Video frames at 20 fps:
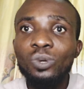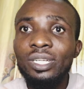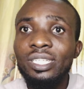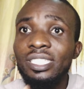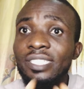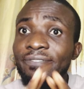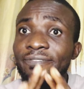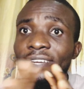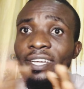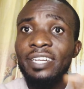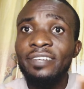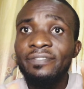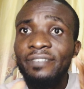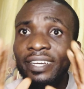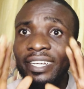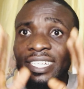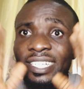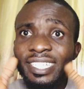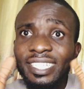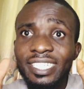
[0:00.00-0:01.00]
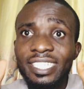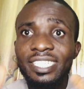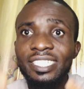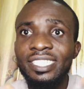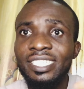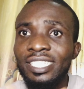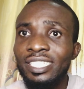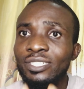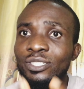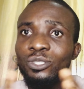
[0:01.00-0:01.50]
one is very very
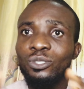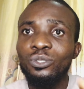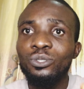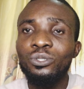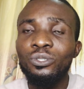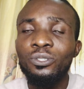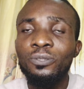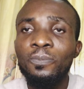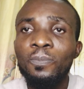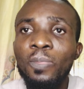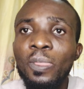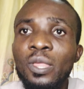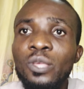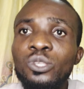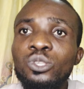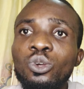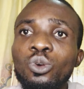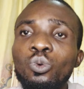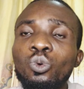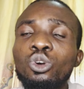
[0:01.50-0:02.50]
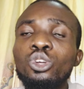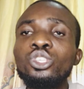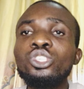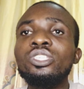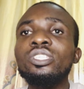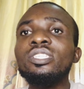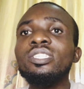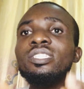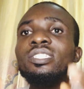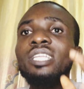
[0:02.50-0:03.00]
easy to do so
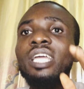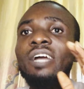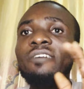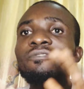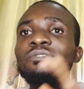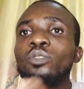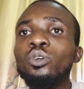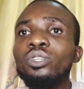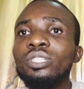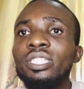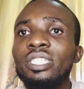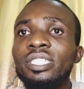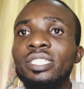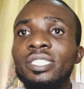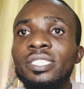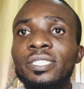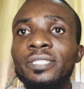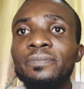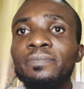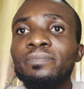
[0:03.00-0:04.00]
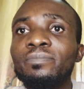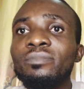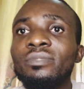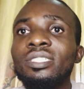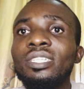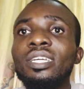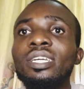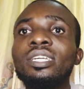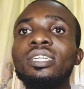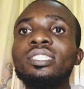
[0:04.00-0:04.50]
once they have done it
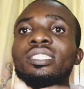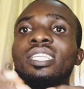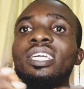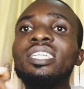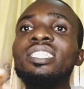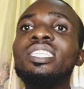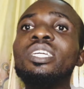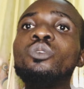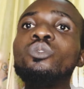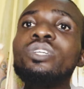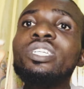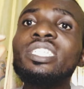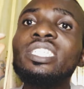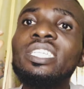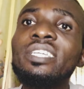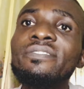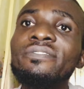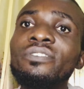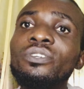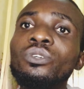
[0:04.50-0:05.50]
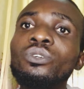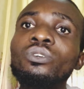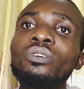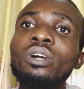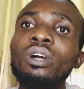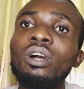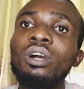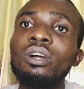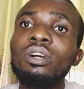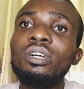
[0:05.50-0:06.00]
then they will give
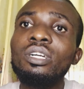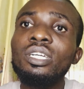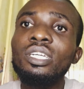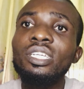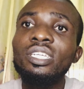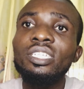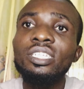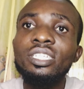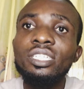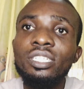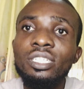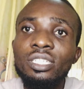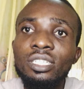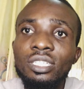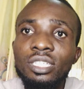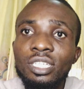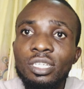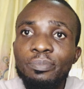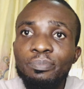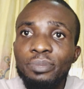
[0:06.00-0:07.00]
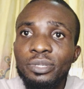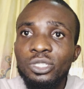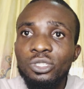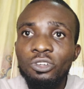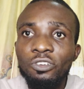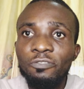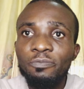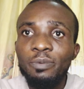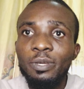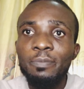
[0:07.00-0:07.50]
you uh, a, a, a piece
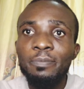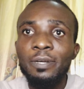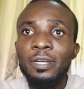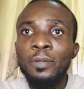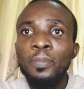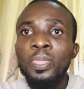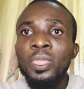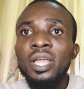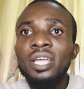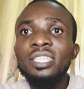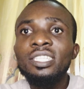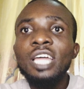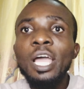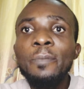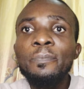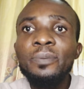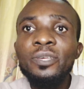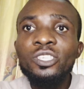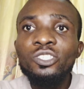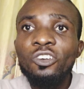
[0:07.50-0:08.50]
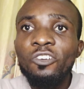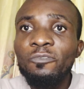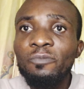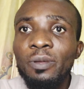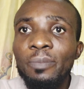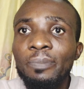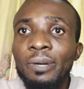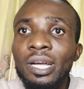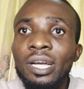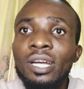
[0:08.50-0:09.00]
of paper that piece of
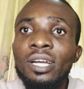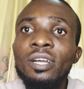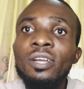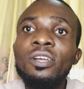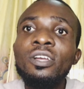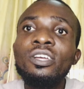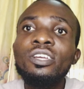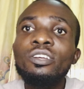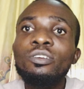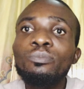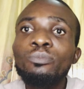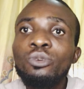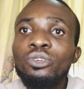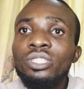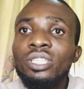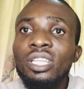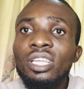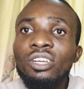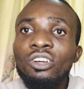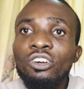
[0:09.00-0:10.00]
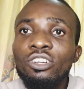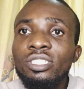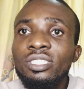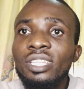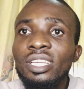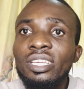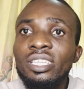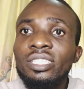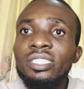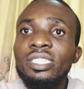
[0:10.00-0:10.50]
paper mostly
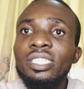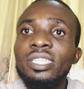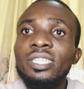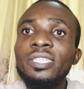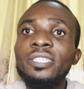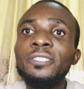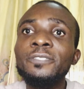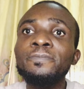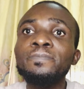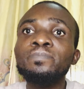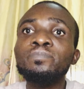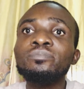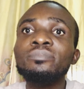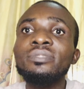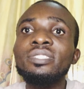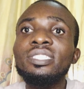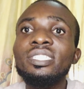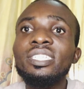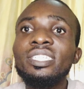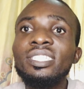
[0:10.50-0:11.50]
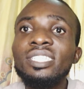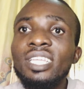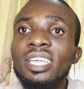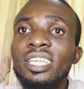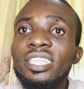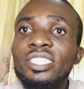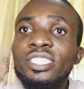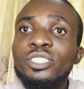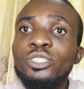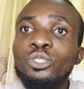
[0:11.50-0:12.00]
contains the the
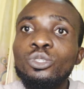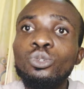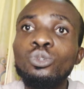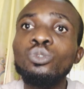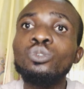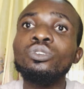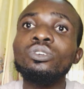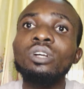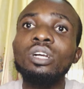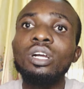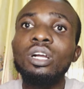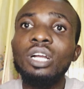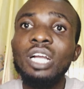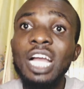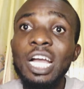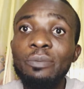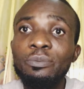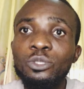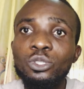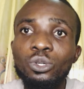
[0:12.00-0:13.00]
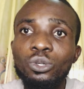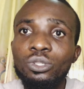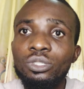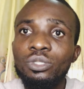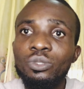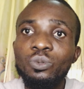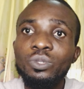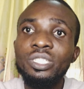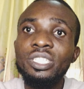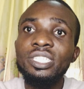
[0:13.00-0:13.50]
date you captured
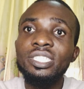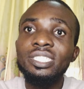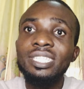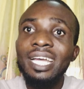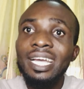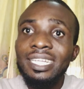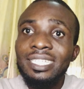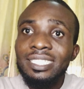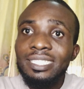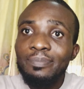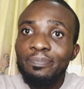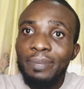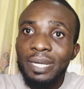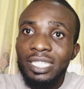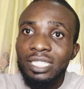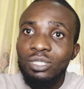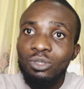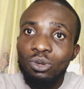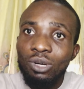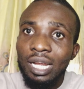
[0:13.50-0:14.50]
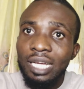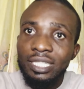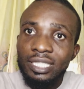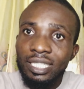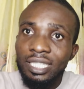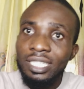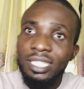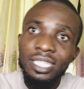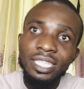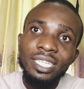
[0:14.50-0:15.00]
which is that particular
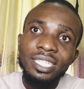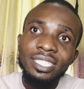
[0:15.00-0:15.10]
day